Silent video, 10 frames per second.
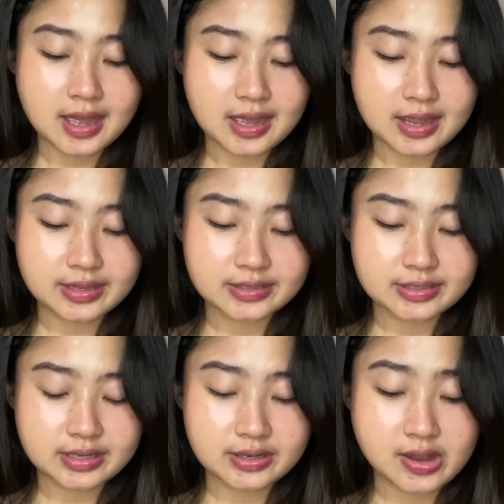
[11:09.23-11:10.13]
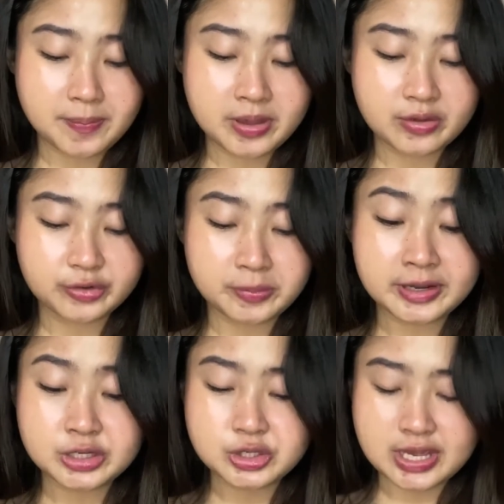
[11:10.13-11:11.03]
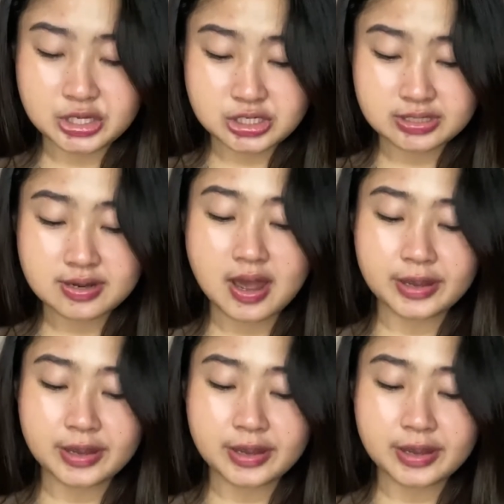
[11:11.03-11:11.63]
and a copy of formal education,